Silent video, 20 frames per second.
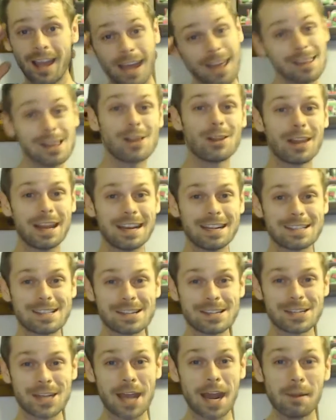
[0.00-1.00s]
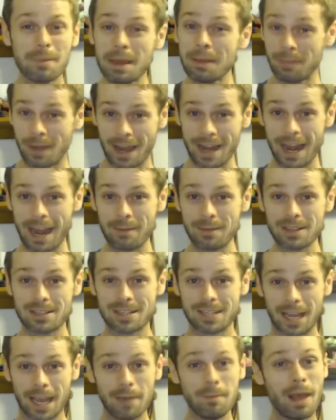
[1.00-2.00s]
Hello, ladies and gentlemen, my name is
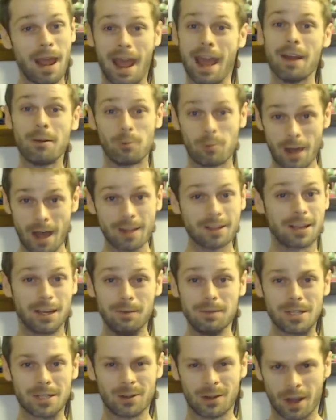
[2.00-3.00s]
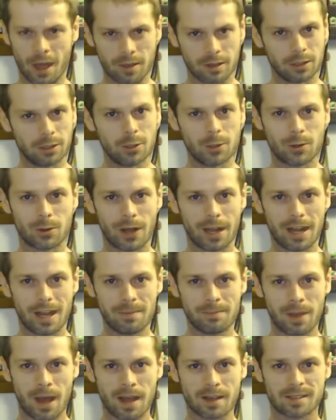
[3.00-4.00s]
Tim, and welcome to another Loot Crate
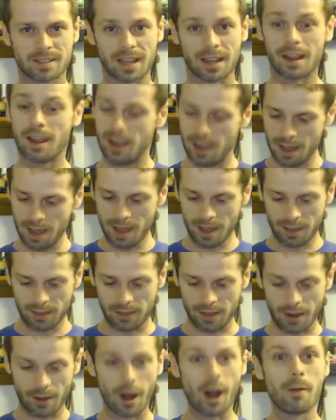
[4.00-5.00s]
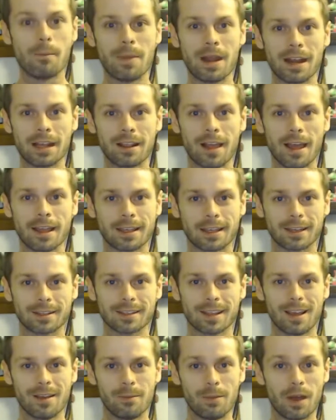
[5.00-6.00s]
unboxing. There are many like it,
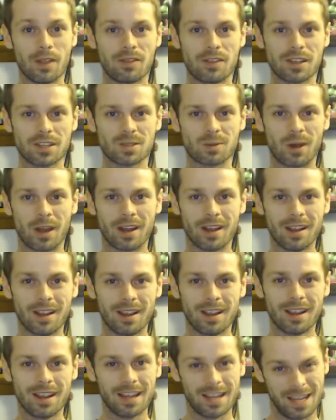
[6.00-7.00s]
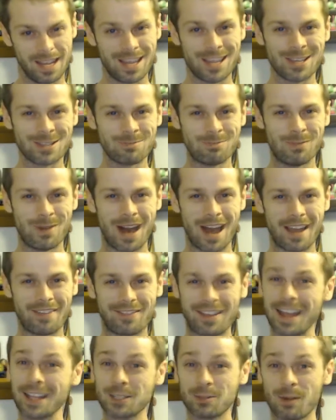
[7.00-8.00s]
but this one is mine.
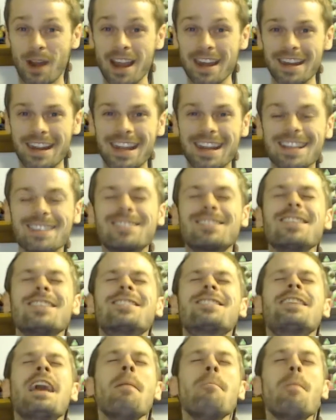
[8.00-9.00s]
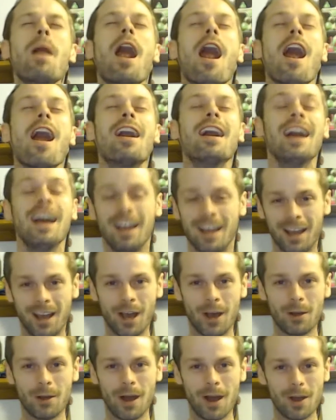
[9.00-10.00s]
That's right, it is December!
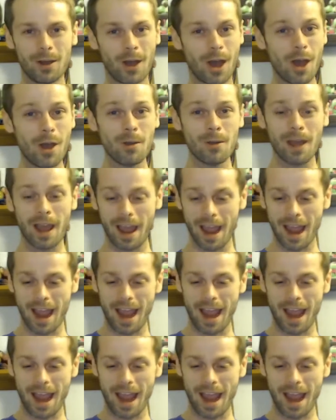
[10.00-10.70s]
Ho ho ho!